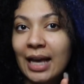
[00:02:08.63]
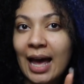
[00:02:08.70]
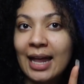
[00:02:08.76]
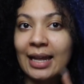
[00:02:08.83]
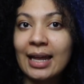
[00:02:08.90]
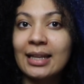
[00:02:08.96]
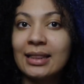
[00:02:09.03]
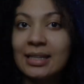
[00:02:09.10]
I
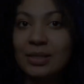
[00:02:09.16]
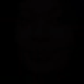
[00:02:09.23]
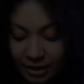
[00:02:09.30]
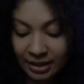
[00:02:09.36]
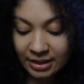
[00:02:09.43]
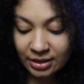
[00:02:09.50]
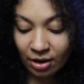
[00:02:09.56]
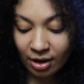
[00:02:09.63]
like so
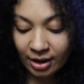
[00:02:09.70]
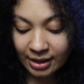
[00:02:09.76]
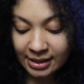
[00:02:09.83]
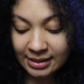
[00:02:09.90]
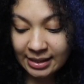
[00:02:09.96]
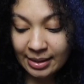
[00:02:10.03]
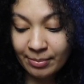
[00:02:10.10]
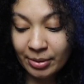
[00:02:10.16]
this
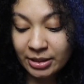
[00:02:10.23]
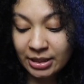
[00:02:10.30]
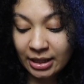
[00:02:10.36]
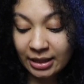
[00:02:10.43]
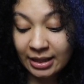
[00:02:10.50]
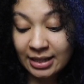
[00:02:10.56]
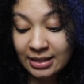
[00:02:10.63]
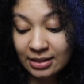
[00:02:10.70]
artist in
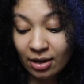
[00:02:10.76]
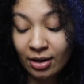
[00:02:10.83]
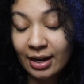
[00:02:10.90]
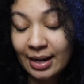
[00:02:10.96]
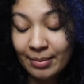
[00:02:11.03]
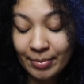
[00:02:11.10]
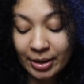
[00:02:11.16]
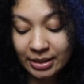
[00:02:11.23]
particular this song
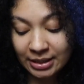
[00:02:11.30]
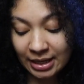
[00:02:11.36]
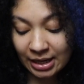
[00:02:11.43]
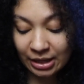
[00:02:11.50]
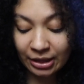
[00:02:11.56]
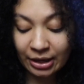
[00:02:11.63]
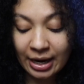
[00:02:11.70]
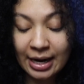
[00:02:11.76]
in
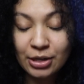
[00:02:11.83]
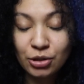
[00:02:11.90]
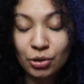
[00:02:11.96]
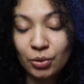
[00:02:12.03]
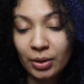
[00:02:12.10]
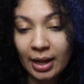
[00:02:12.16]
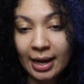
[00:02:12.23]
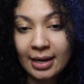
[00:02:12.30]
particular I
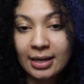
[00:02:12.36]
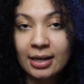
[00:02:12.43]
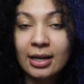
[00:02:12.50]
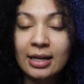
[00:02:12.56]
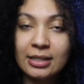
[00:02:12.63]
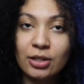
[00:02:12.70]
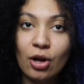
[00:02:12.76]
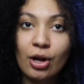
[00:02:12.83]
do like
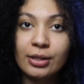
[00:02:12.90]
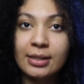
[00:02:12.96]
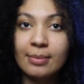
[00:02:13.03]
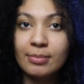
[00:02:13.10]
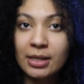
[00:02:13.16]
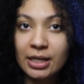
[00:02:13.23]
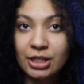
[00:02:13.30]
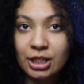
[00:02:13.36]
it's called
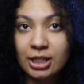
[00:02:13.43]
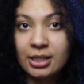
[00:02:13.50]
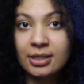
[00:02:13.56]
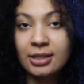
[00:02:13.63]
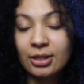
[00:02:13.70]
Temptations